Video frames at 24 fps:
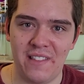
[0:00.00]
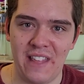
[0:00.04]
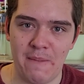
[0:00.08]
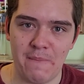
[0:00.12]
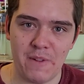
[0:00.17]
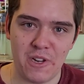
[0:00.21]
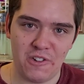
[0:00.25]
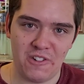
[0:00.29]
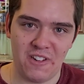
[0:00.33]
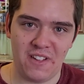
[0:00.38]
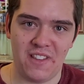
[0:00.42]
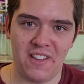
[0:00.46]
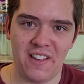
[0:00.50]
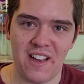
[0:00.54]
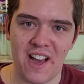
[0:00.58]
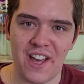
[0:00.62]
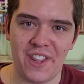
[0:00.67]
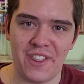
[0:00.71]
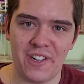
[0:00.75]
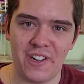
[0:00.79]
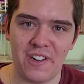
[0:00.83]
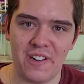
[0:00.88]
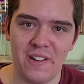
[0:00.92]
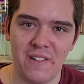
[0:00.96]
the imagery the
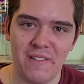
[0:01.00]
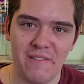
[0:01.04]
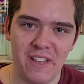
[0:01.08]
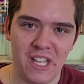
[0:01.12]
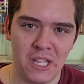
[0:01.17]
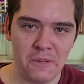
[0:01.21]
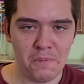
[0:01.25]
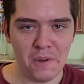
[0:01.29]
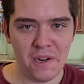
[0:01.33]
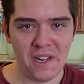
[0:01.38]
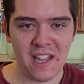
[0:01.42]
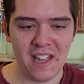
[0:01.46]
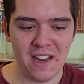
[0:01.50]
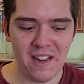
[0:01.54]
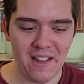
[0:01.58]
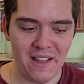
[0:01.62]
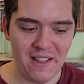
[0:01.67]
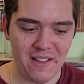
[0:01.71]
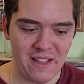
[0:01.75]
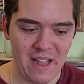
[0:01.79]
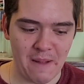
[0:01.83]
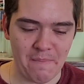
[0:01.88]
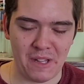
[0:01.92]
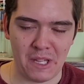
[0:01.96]
author is putting in.
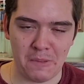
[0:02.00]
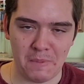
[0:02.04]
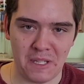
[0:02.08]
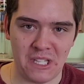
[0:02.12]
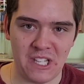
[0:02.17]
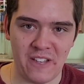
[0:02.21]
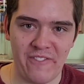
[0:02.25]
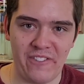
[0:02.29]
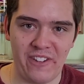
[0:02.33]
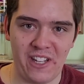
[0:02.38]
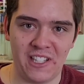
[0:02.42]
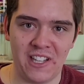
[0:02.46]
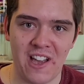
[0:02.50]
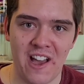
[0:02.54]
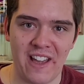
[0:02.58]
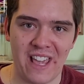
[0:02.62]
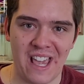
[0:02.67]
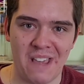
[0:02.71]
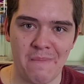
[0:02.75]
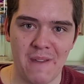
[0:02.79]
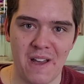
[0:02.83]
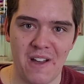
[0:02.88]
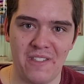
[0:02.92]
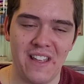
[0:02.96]
I'm just specifically talking
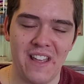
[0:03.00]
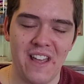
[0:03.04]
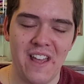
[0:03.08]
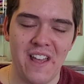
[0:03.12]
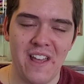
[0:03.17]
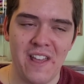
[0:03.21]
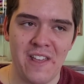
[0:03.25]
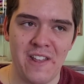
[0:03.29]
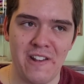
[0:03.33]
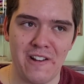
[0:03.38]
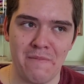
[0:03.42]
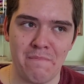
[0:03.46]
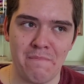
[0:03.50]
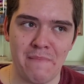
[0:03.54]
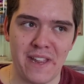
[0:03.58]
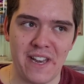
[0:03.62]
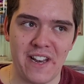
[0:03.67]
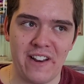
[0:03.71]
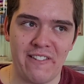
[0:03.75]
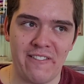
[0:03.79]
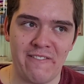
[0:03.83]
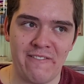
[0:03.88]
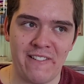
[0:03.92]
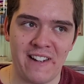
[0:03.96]
about your
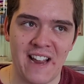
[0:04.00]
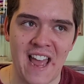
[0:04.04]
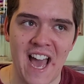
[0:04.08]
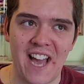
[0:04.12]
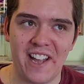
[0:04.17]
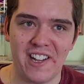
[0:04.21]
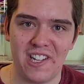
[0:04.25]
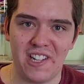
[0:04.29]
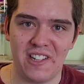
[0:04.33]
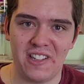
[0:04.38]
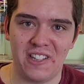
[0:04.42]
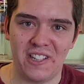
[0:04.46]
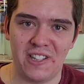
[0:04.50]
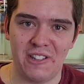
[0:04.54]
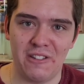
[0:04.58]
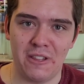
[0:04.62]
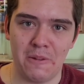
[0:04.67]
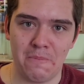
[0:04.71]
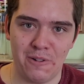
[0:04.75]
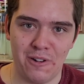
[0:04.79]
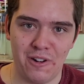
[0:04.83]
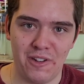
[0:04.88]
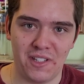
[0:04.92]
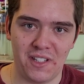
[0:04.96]
immediate reaction to the
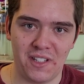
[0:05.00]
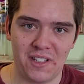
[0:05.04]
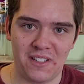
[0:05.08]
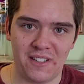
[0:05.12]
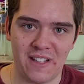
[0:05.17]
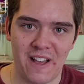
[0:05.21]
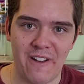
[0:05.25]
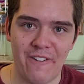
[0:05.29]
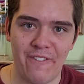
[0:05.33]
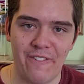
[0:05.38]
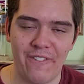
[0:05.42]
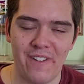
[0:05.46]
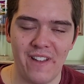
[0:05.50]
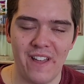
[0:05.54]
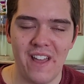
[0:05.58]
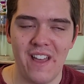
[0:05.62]
prose itself.